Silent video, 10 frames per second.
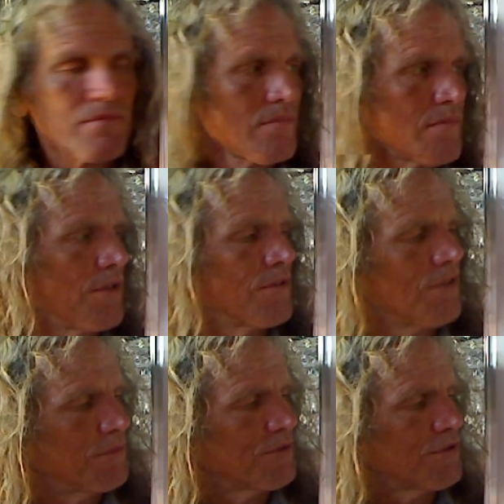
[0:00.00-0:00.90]
so
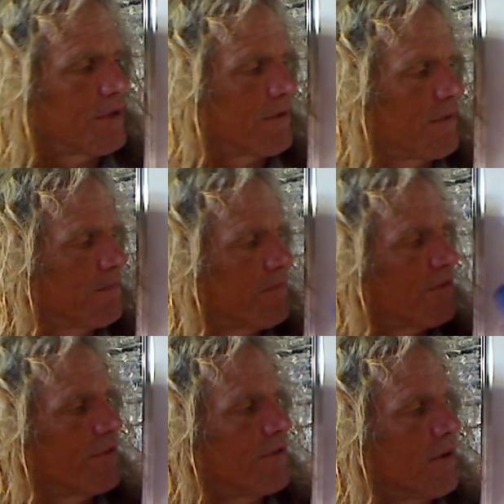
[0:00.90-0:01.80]
that was going
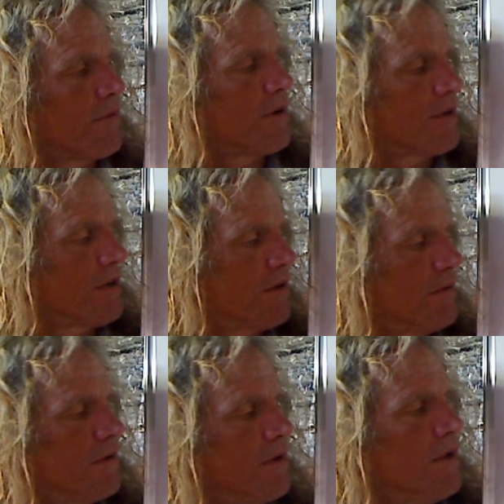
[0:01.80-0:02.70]
further than I wanted to go.
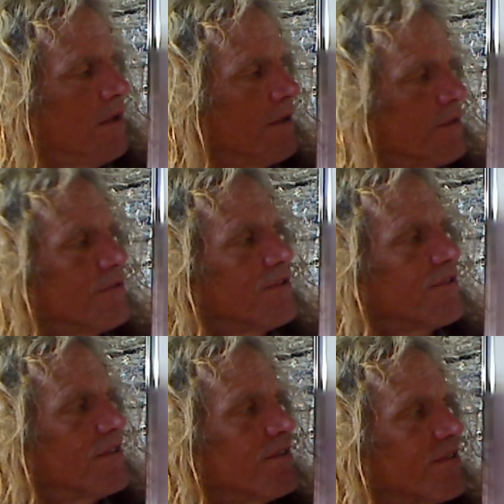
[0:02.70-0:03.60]
So
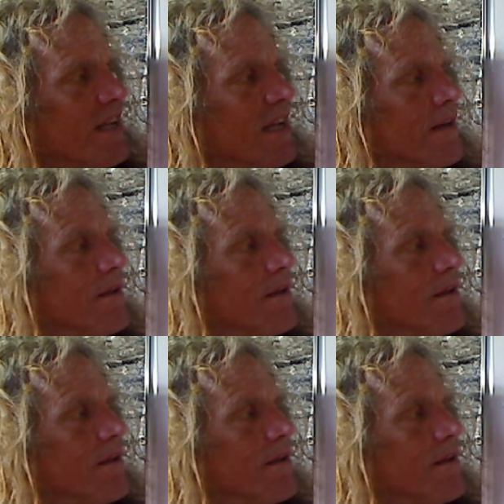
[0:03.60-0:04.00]
just understand